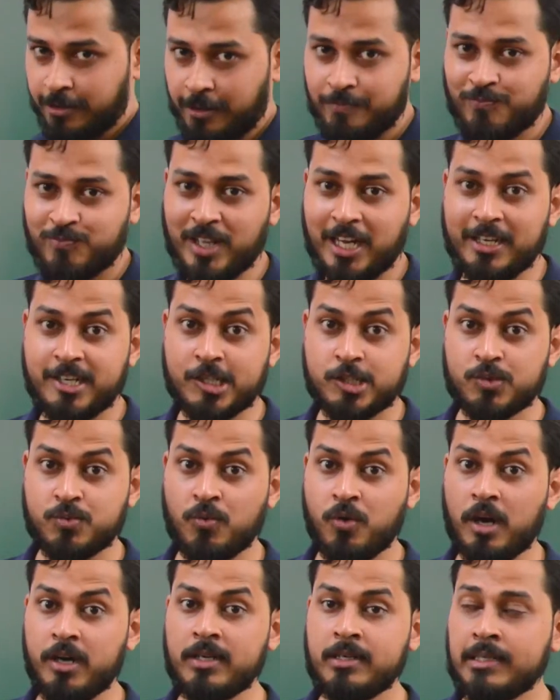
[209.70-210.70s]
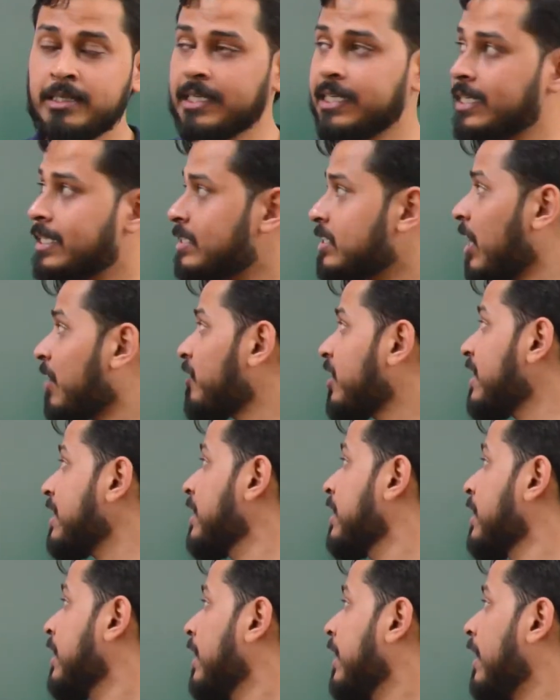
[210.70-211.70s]
That is what it is, our
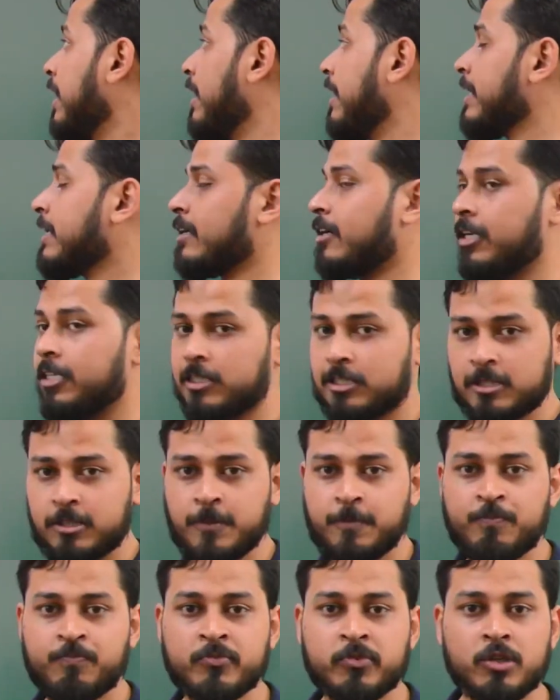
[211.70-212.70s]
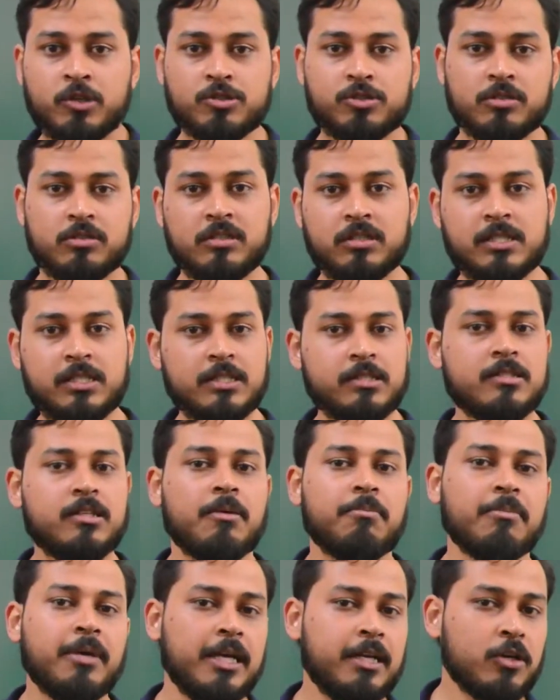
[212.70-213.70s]
linked list. So this is the
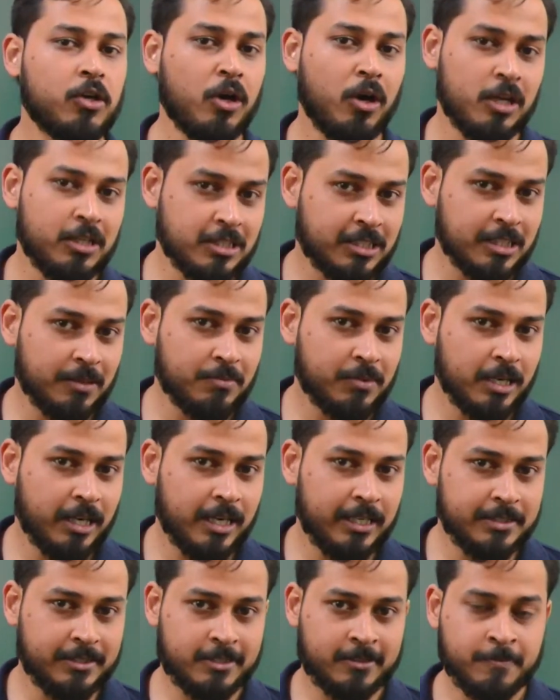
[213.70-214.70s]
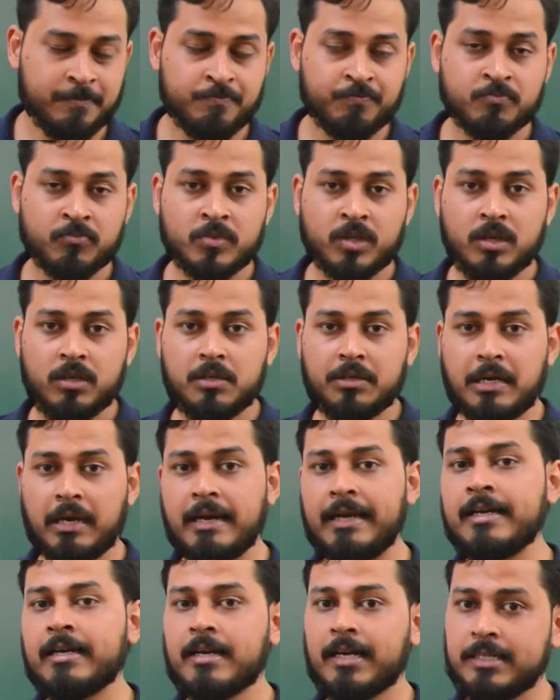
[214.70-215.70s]
main concept, guys.
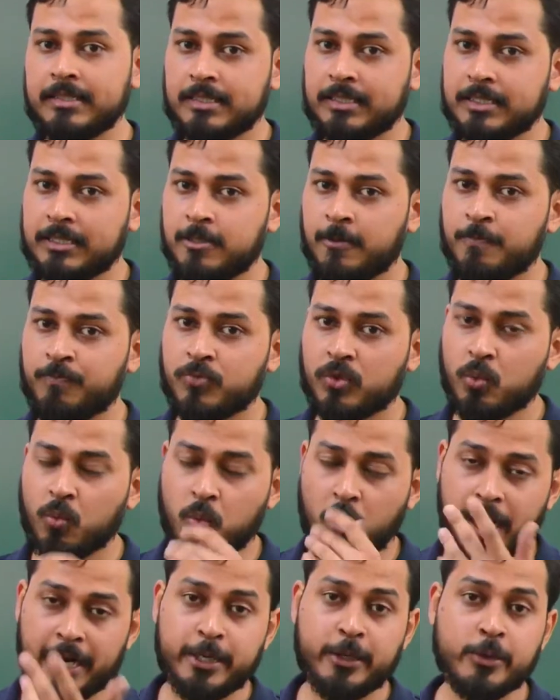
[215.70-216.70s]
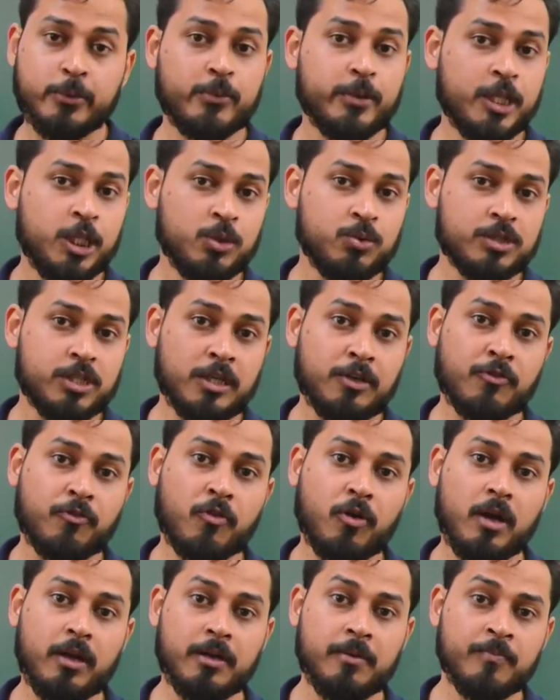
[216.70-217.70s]
Linked list, why do we use it
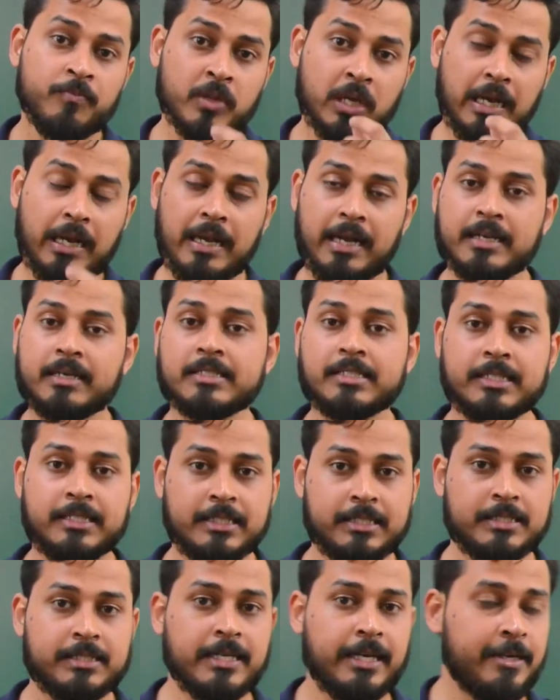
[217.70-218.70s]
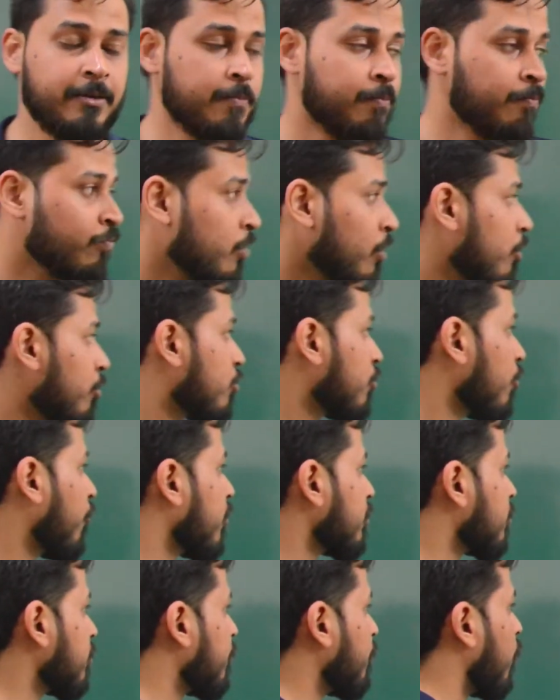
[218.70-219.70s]
for? Let us understand. So first
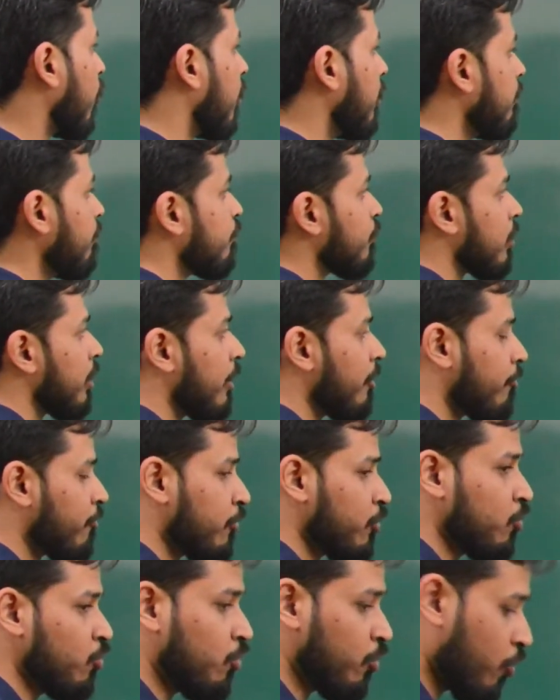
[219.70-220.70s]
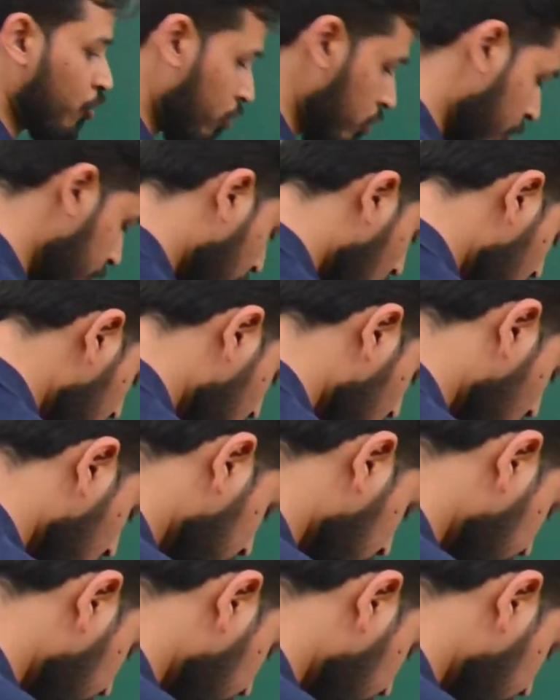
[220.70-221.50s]
of all, if you know about what are